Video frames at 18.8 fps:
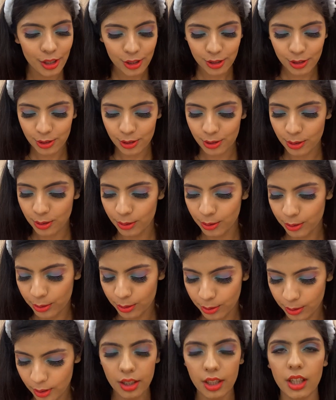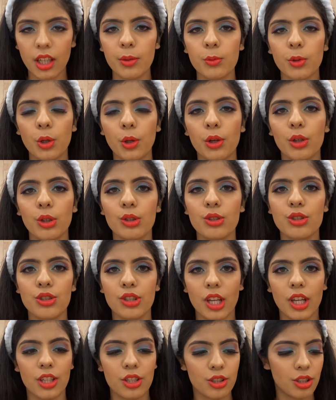So I think I'm not going to
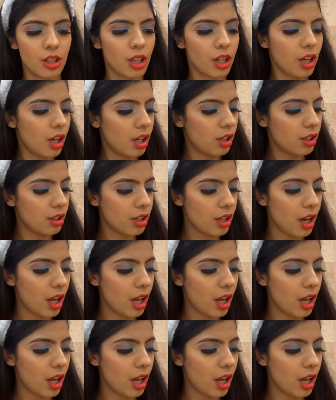change the color.